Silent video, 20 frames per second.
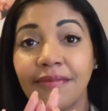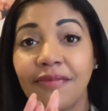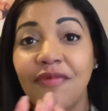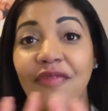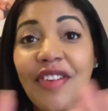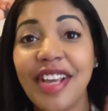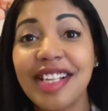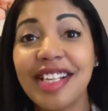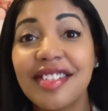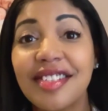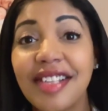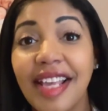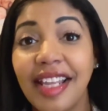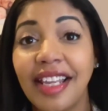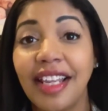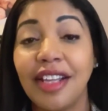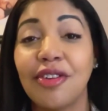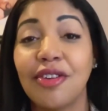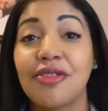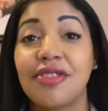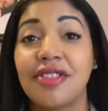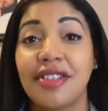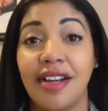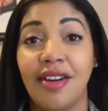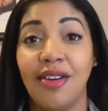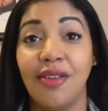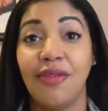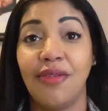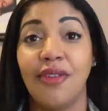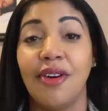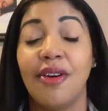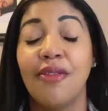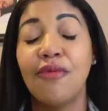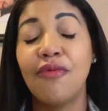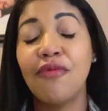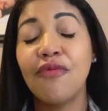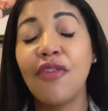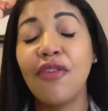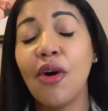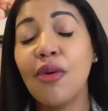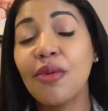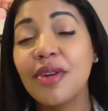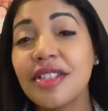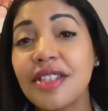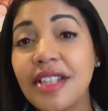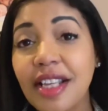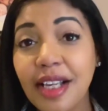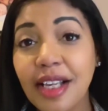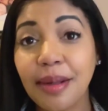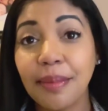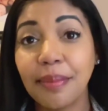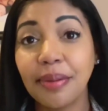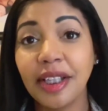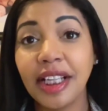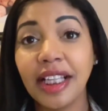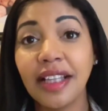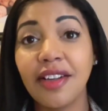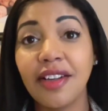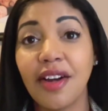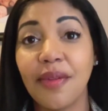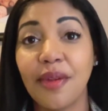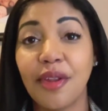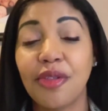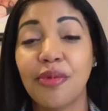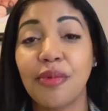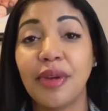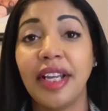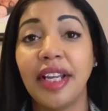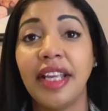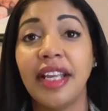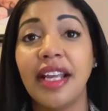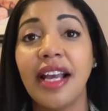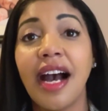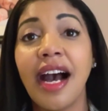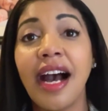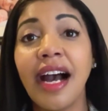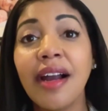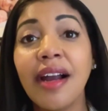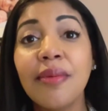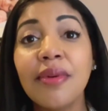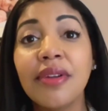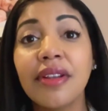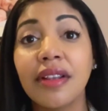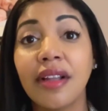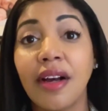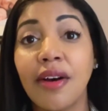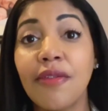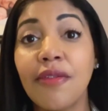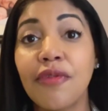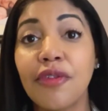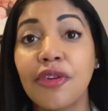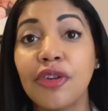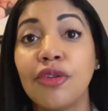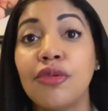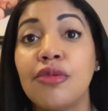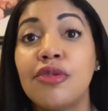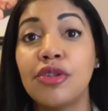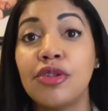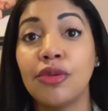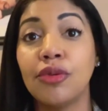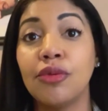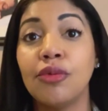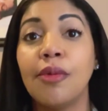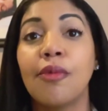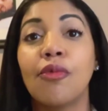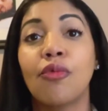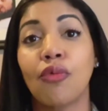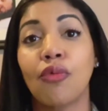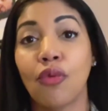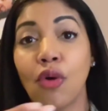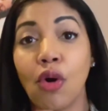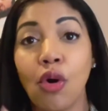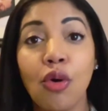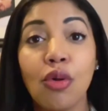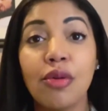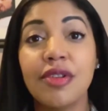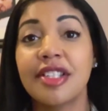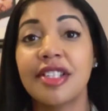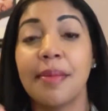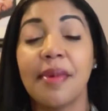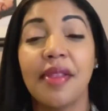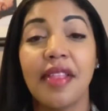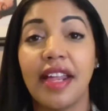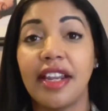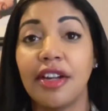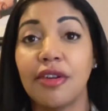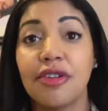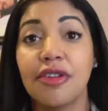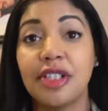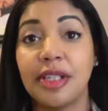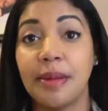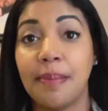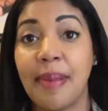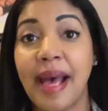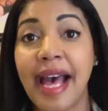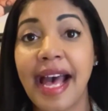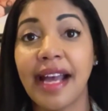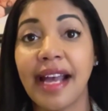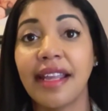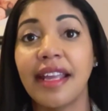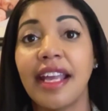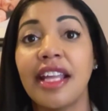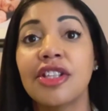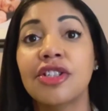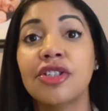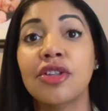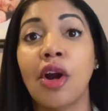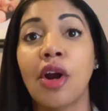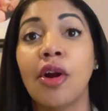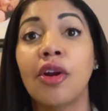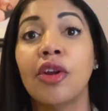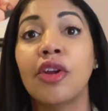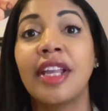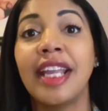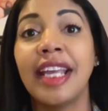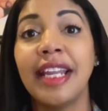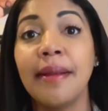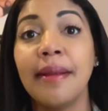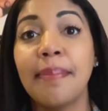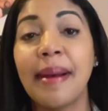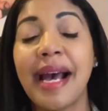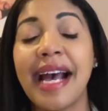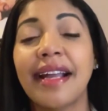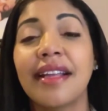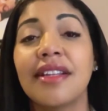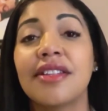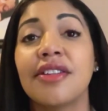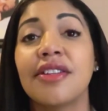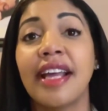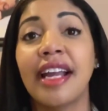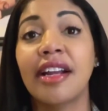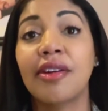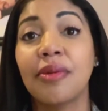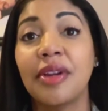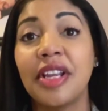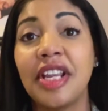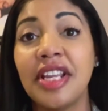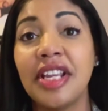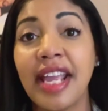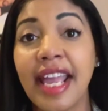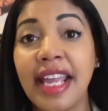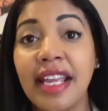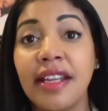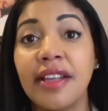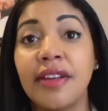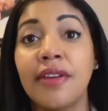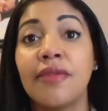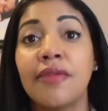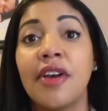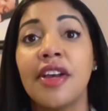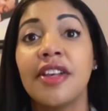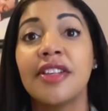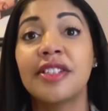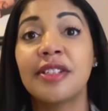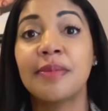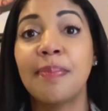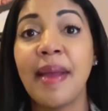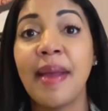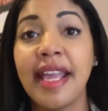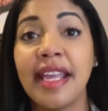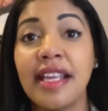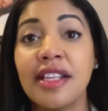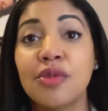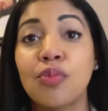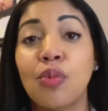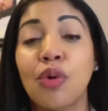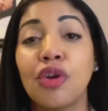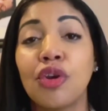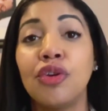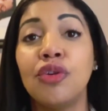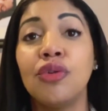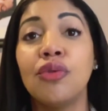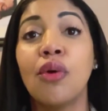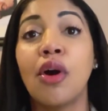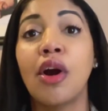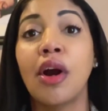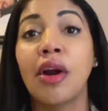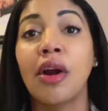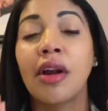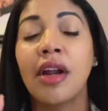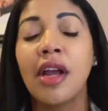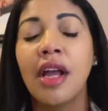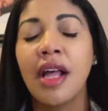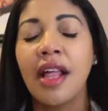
fixating yourself focusing completely on the 3D. I would love for you to roll some of that energy back and start getting back into that creative space where you are